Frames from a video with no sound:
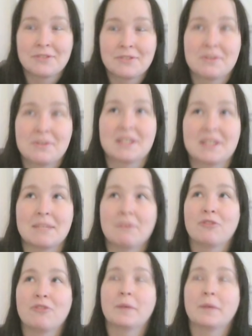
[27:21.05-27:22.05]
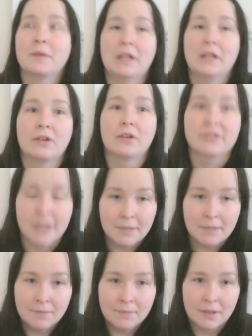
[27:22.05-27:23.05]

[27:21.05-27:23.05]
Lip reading: to the cinema for a really long time.